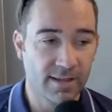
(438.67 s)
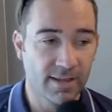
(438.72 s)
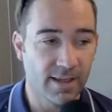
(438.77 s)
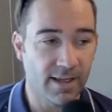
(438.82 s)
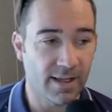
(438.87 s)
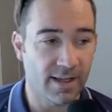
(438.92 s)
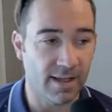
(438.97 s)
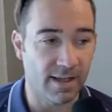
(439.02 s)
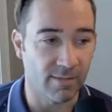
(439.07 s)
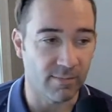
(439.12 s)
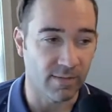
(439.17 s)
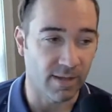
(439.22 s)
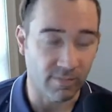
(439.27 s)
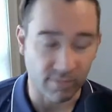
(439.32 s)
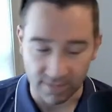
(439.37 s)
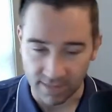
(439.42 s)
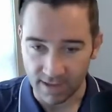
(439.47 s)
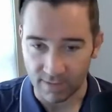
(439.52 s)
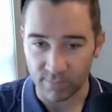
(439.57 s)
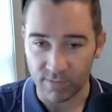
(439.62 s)

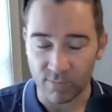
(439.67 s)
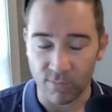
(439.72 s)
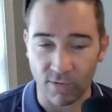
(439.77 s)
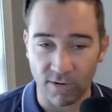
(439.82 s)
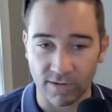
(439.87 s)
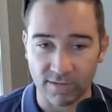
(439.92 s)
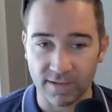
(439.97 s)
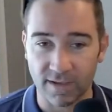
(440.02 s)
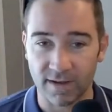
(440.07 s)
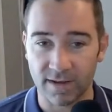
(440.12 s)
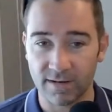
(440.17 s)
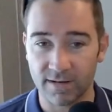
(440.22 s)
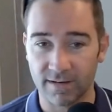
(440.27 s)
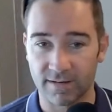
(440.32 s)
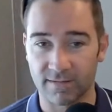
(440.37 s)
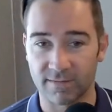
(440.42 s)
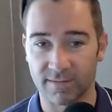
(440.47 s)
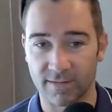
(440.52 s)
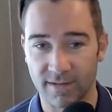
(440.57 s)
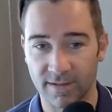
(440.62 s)
That'd be more
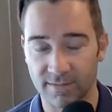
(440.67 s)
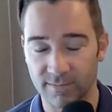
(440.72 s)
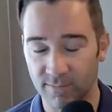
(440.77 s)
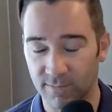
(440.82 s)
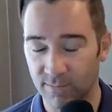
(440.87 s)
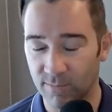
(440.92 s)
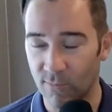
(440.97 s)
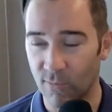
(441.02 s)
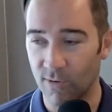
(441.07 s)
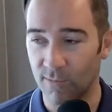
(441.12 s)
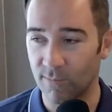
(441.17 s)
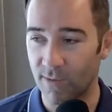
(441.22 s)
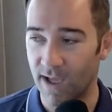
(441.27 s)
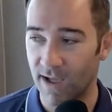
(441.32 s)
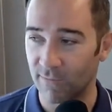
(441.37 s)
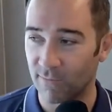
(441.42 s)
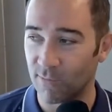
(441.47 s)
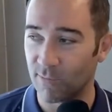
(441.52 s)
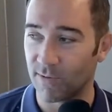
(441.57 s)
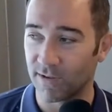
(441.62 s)
exciting and more
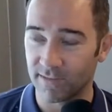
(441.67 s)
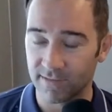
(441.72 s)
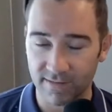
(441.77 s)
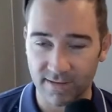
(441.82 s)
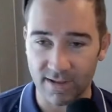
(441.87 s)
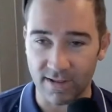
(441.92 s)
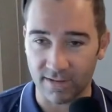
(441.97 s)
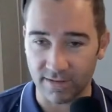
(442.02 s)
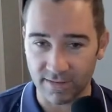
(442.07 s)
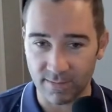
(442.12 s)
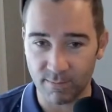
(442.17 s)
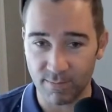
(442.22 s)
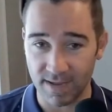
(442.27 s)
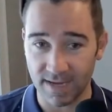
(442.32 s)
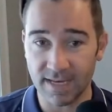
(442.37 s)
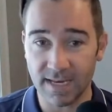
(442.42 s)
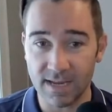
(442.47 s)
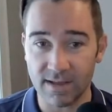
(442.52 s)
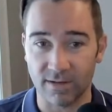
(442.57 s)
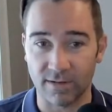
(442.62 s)
impactful, but still, it's a
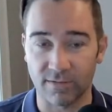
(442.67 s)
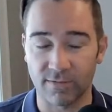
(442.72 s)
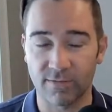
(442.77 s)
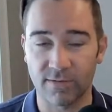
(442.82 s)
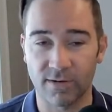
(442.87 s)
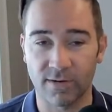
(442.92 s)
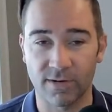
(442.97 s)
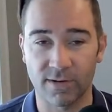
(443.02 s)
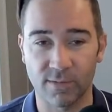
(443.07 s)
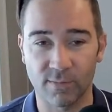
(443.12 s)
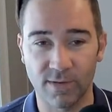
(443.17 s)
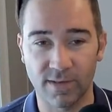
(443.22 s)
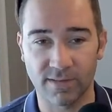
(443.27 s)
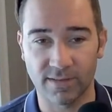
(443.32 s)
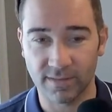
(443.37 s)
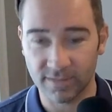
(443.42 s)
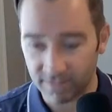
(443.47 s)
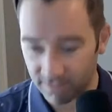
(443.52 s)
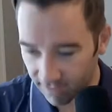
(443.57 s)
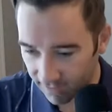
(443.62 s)
big deal for your
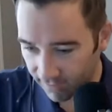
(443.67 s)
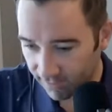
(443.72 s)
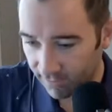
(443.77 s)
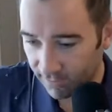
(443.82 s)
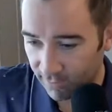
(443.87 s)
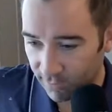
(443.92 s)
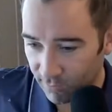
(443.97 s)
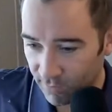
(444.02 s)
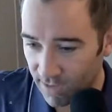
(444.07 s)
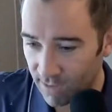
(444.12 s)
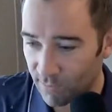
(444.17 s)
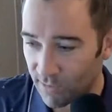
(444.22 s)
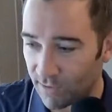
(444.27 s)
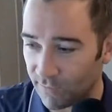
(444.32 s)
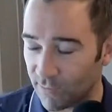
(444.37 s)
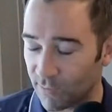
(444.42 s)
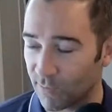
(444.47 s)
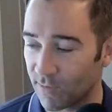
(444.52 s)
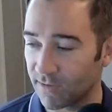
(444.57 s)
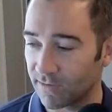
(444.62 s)
business. It's like the little baby of
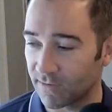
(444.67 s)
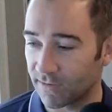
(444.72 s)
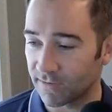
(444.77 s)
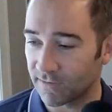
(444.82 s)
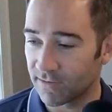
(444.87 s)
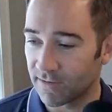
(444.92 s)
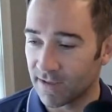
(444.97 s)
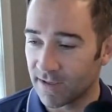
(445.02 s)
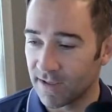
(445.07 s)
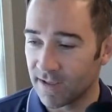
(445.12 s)
your business.